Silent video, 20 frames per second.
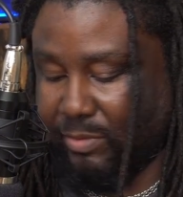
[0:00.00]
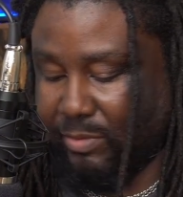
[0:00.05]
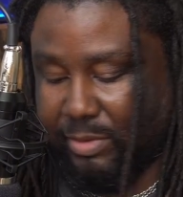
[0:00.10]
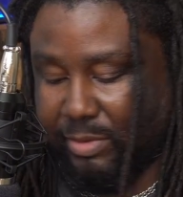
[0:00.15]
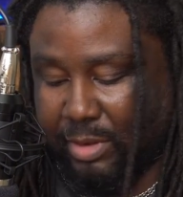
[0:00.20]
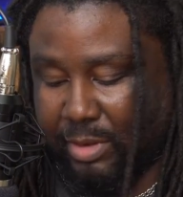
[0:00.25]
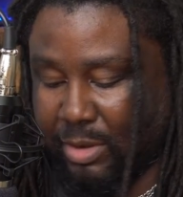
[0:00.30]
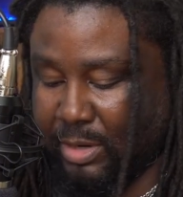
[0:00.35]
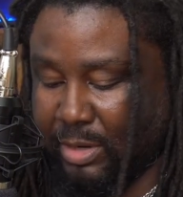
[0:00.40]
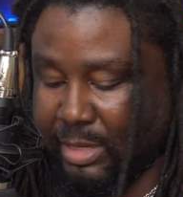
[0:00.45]

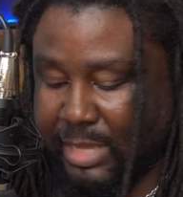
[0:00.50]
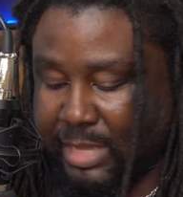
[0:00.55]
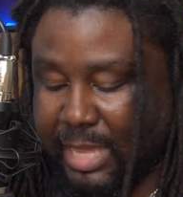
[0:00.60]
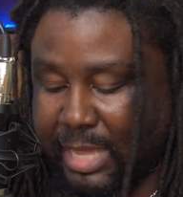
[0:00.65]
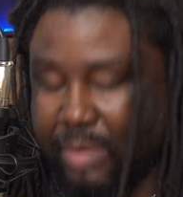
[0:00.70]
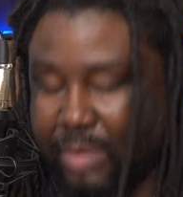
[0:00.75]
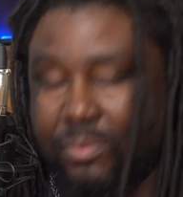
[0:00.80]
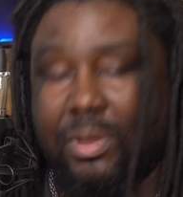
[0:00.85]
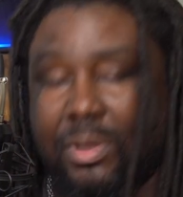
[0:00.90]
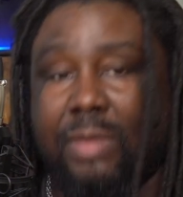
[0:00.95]
All it
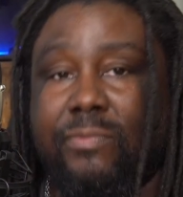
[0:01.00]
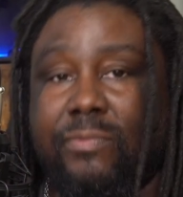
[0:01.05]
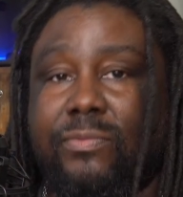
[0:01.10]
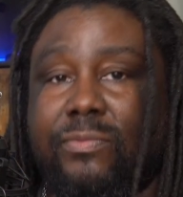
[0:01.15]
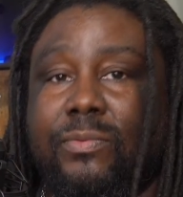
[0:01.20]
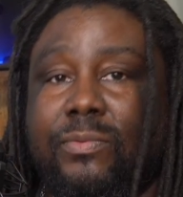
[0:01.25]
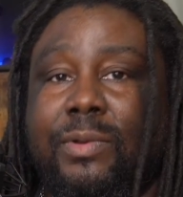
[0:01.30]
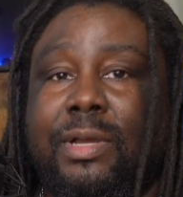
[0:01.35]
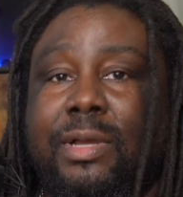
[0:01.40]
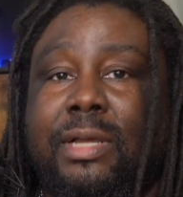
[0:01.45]
came with
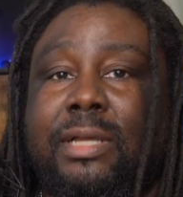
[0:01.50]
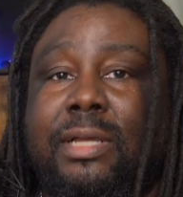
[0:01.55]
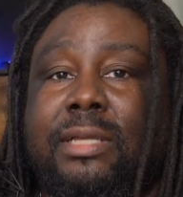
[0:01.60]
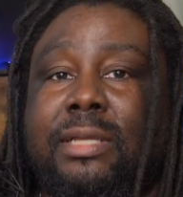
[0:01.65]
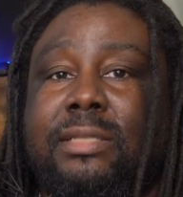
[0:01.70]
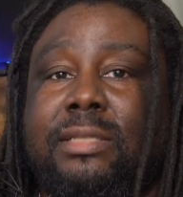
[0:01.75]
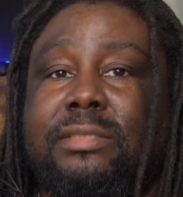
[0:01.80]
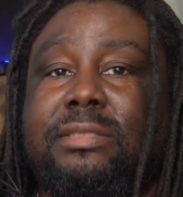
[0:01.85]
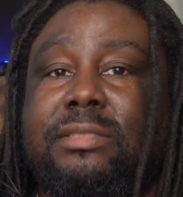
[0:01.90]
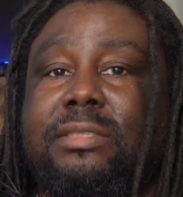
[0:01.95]

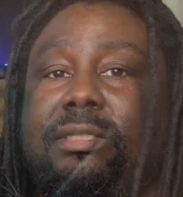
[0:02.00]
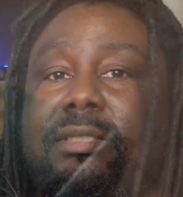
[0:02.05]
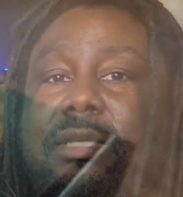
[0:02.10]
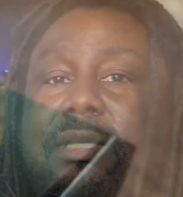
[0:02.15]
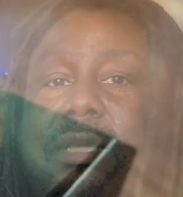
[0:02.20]
was